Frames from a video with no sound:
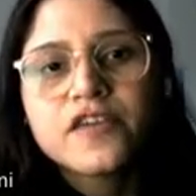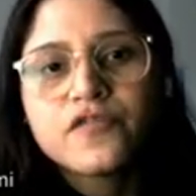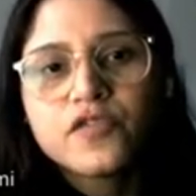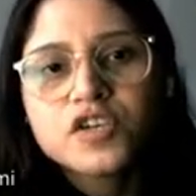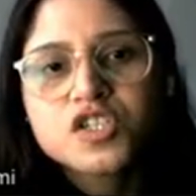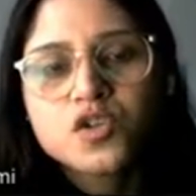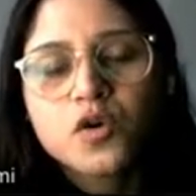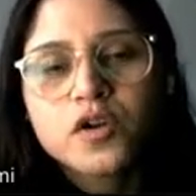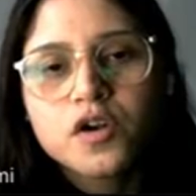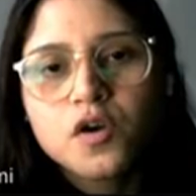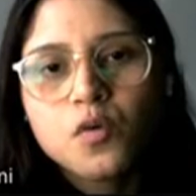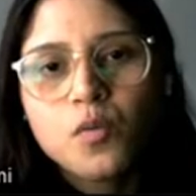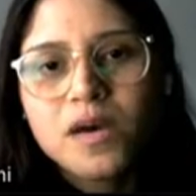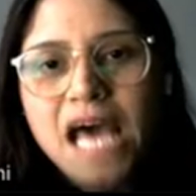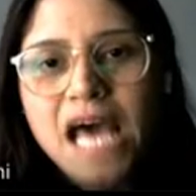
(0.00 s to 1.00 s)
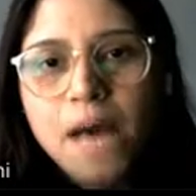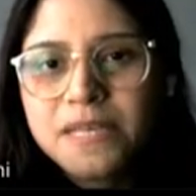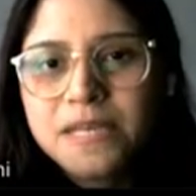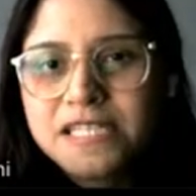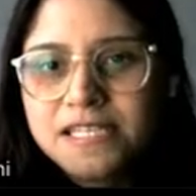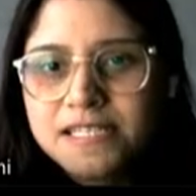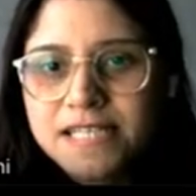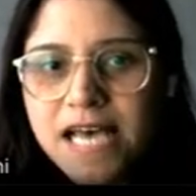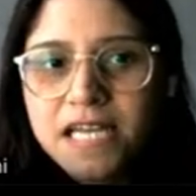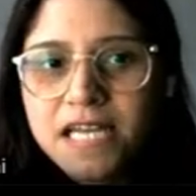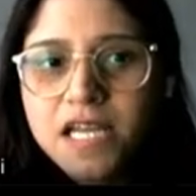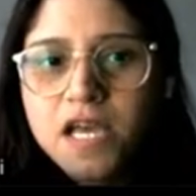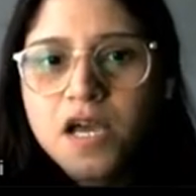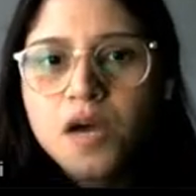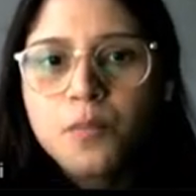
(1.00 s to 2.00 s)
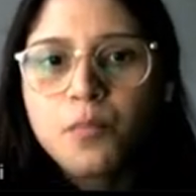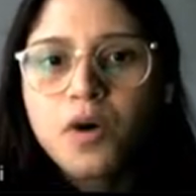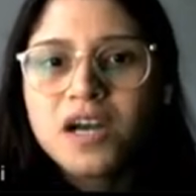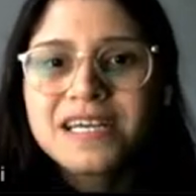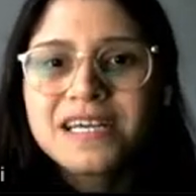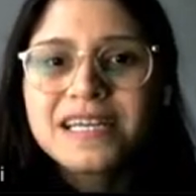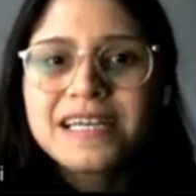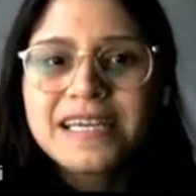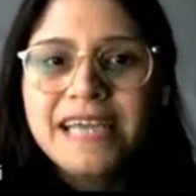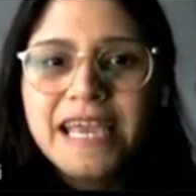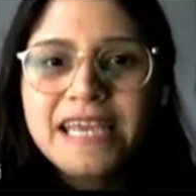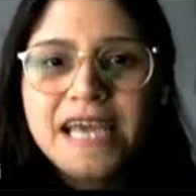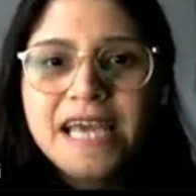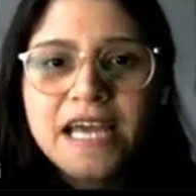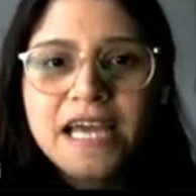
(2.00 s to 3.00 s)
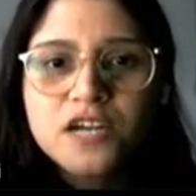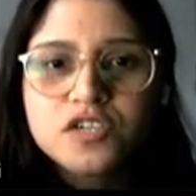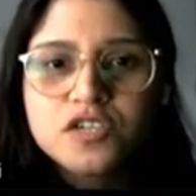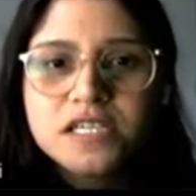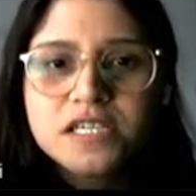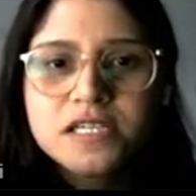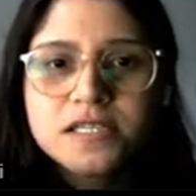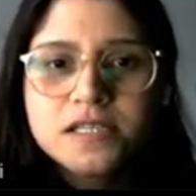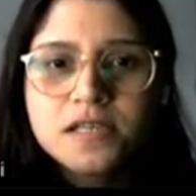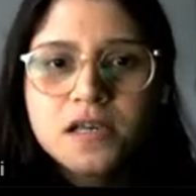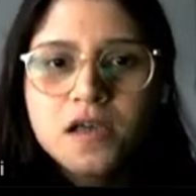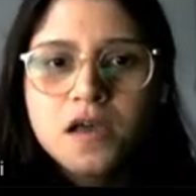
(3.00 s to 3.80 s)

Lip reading: the first order, what happens is that particles gain energies